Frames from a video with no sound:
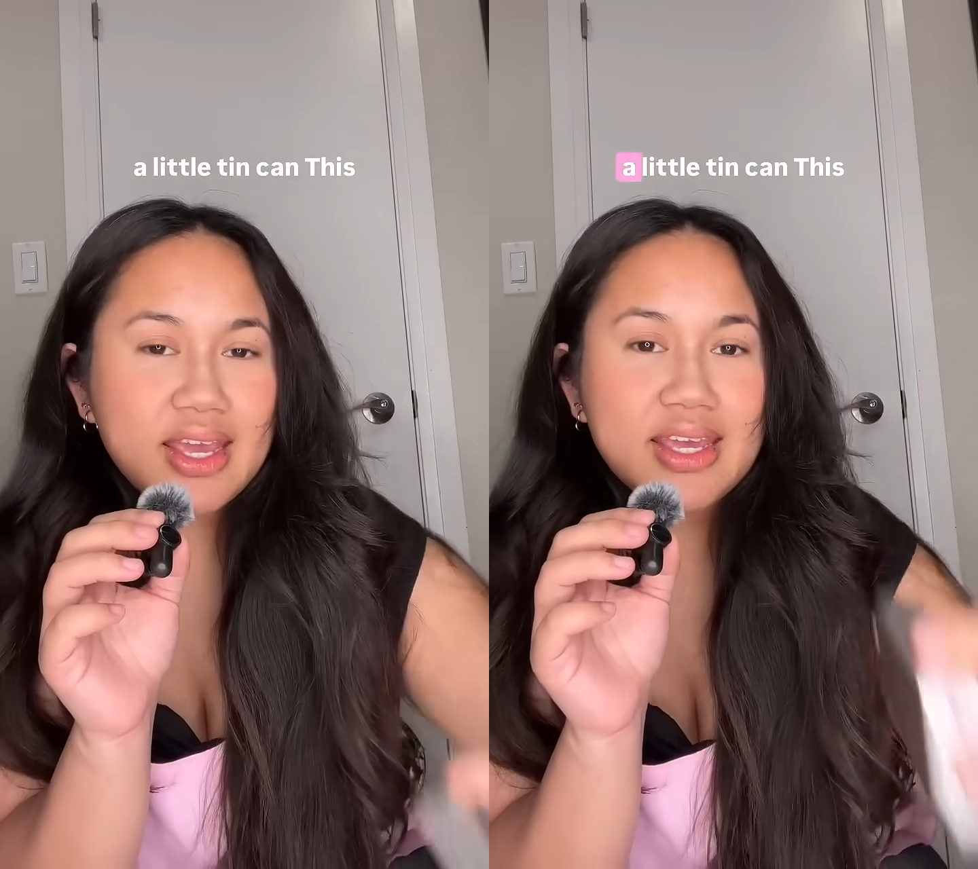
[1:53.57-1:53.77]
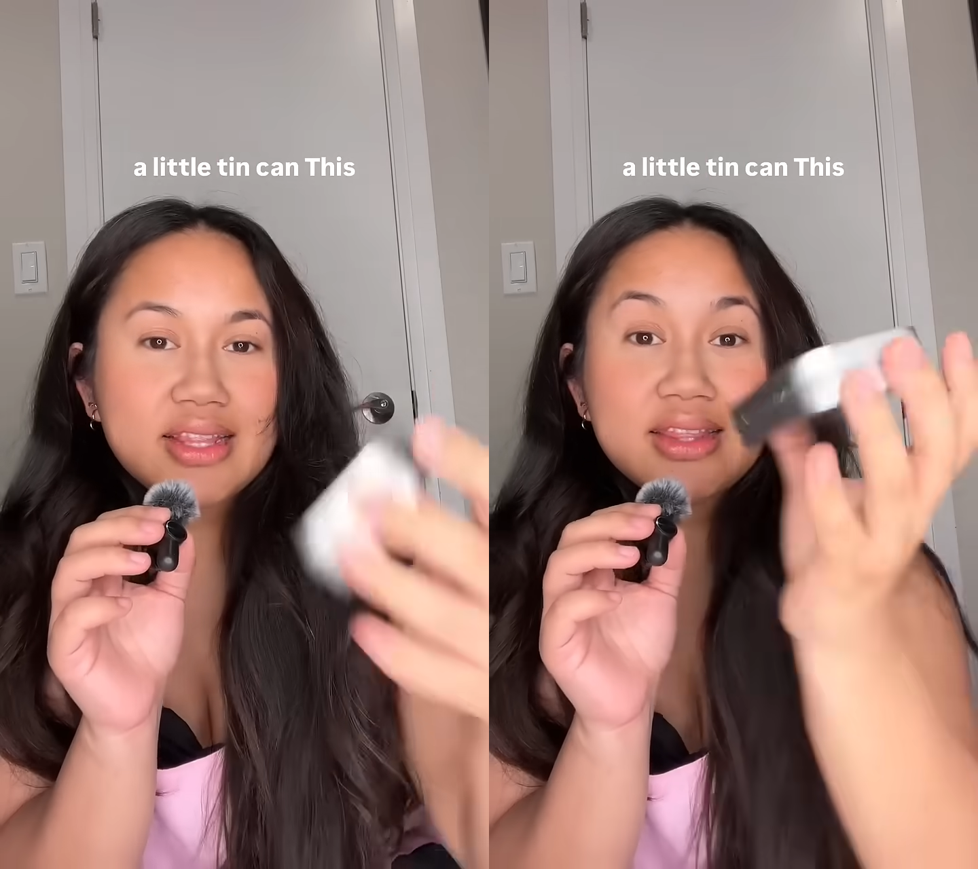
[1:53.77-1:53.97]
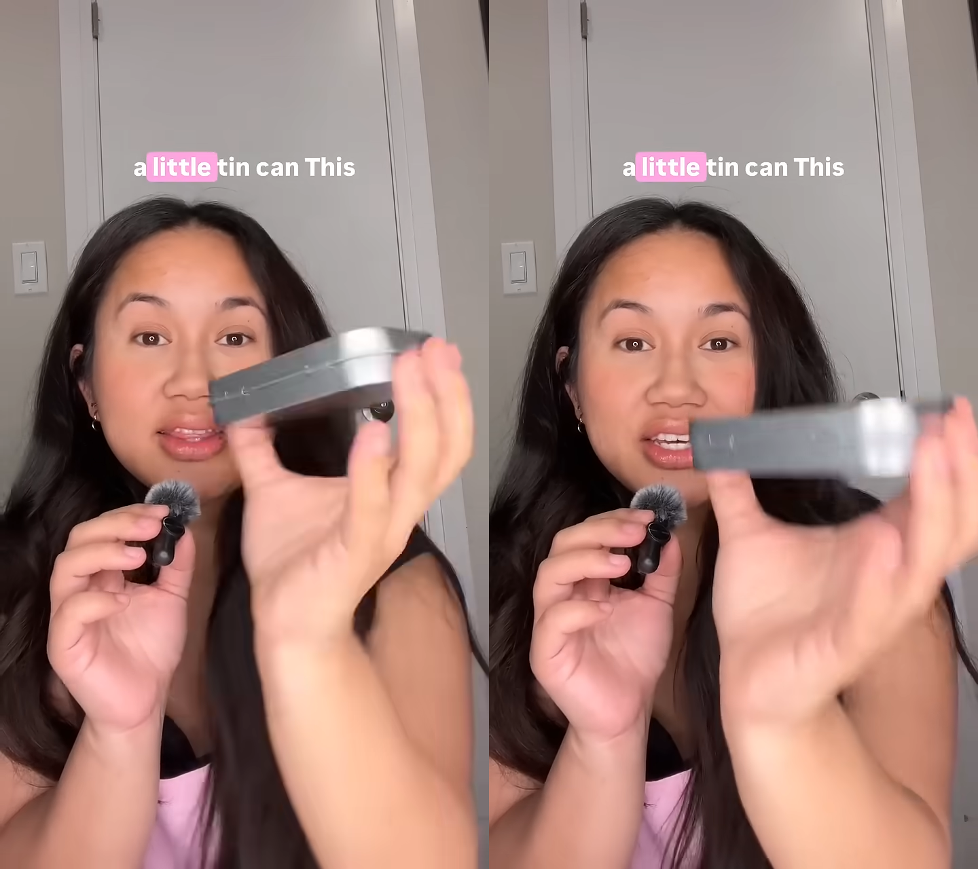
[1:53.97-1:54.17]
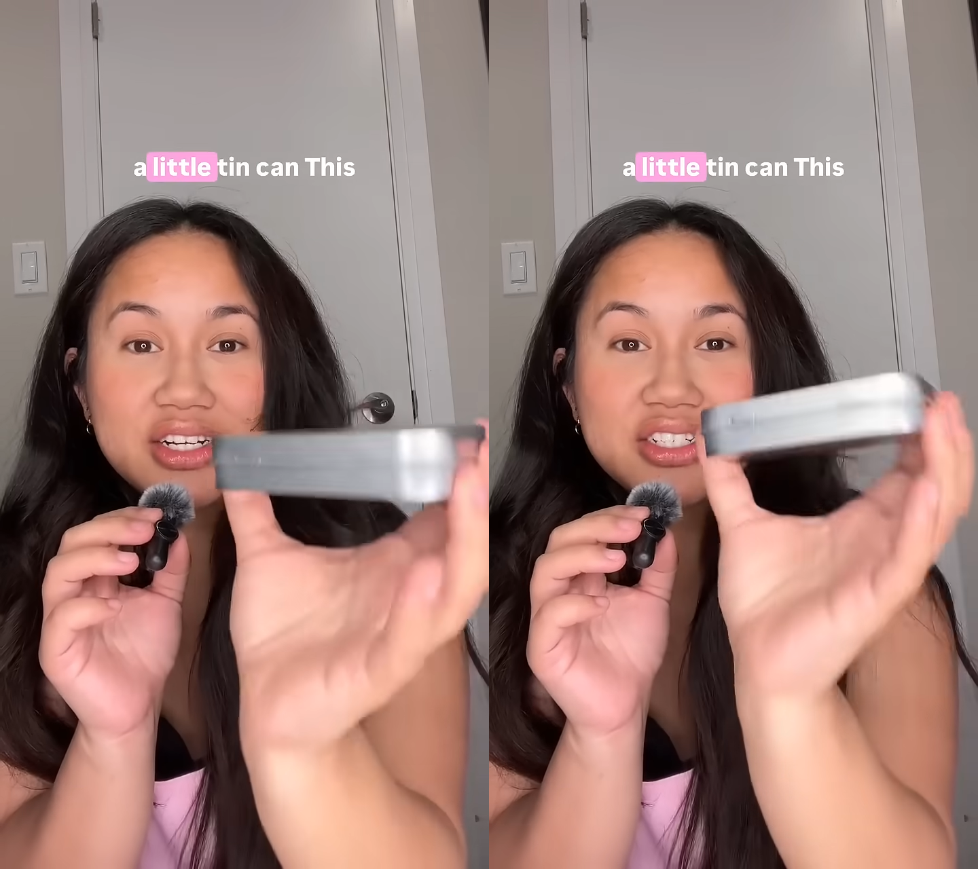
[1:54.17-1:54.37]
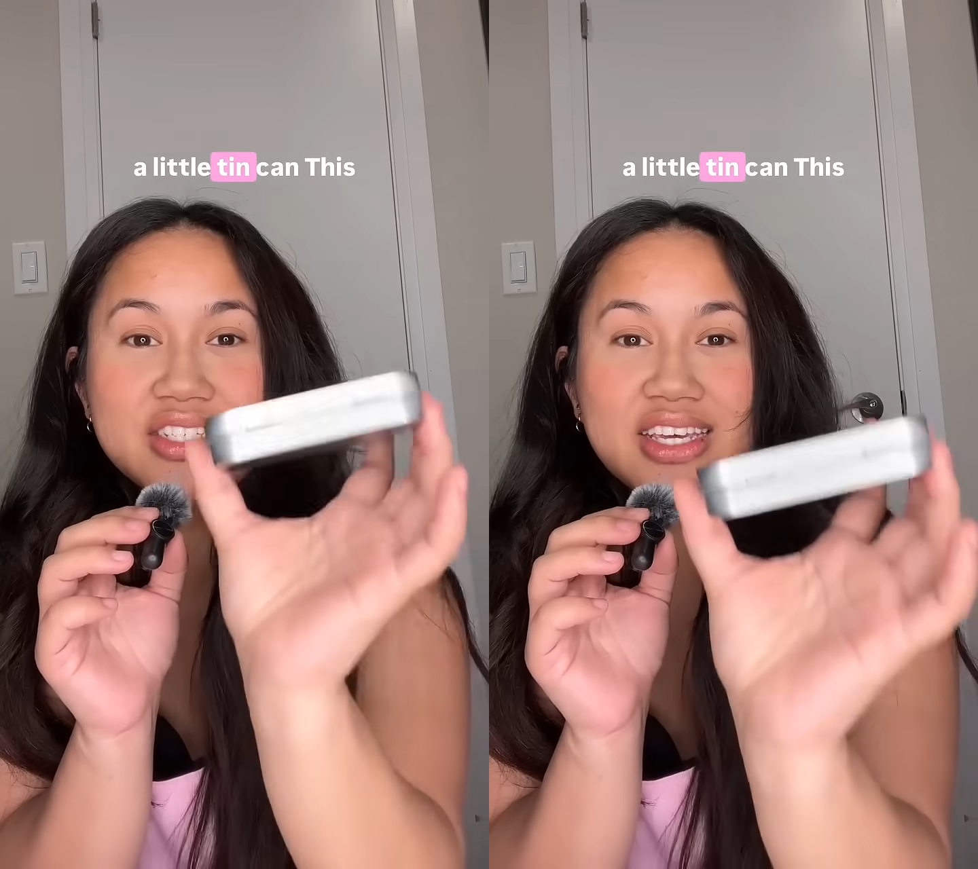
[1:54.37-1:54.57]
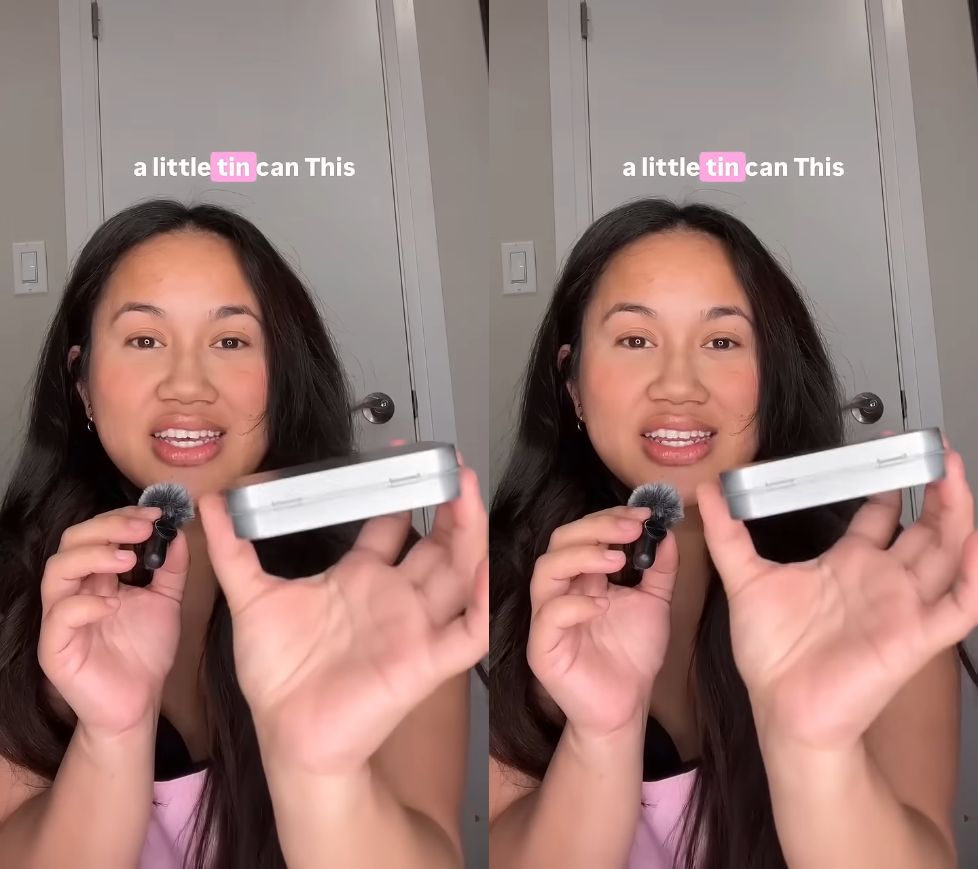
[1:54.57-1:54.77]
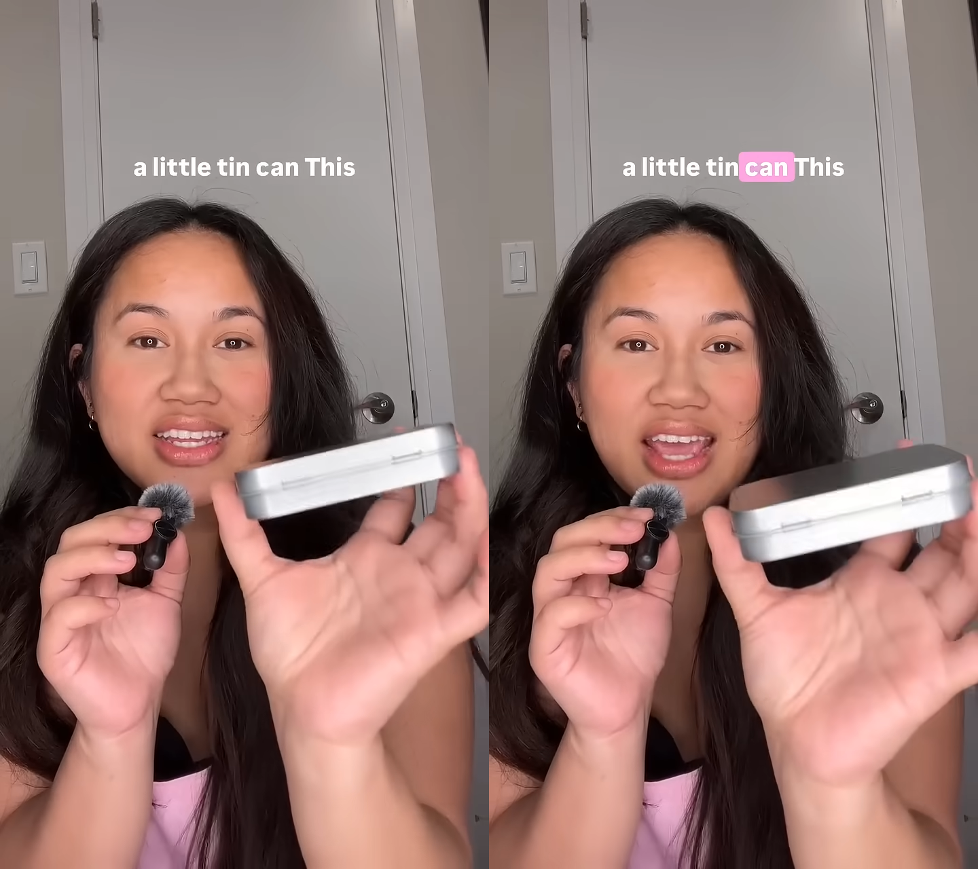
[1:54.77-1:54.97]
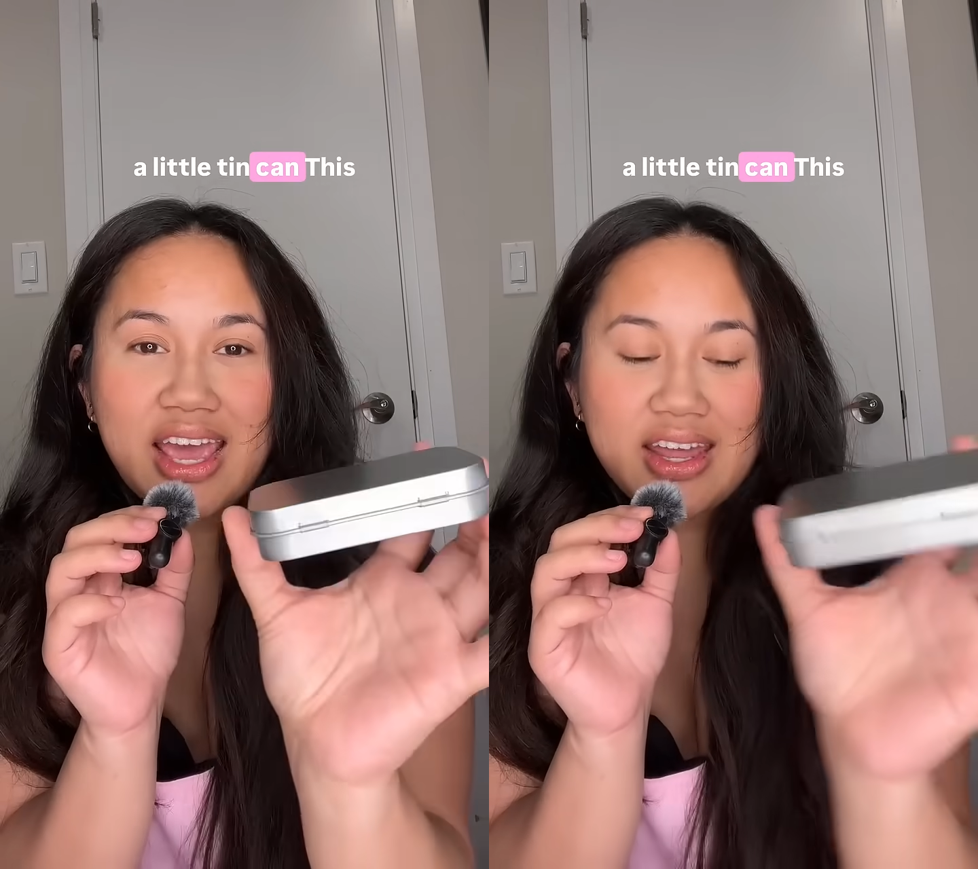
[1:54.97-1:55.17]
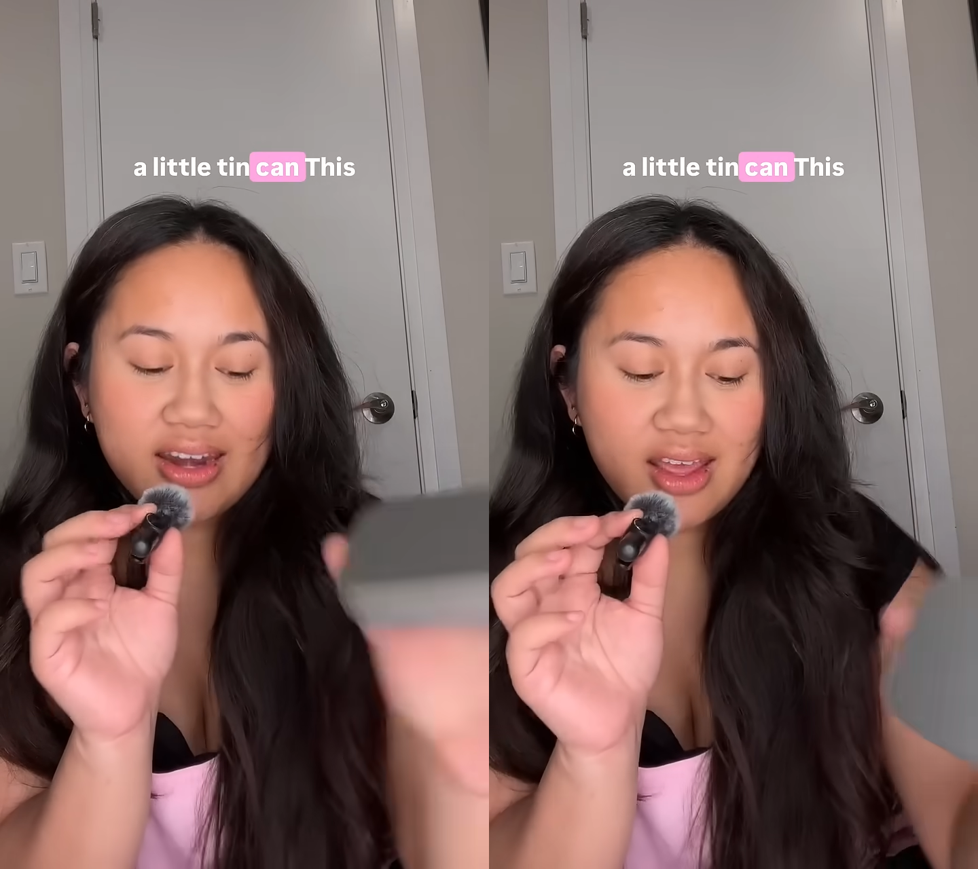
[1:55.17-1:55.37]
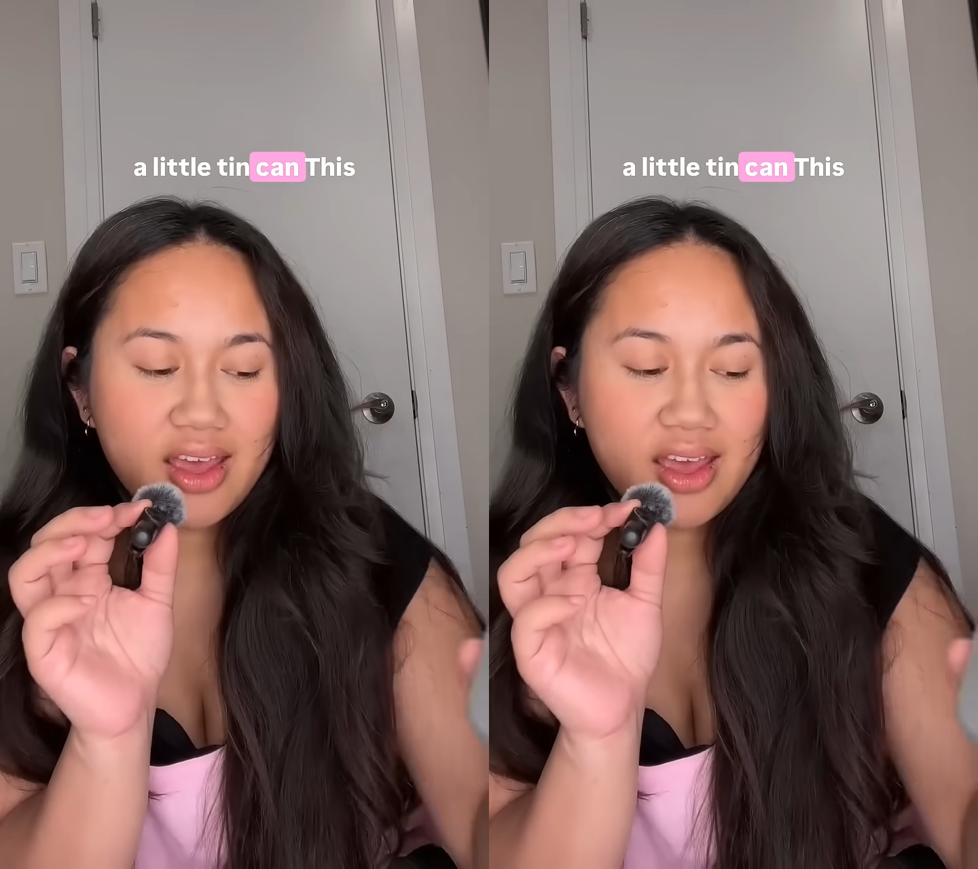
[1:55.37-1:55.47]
a little tin can.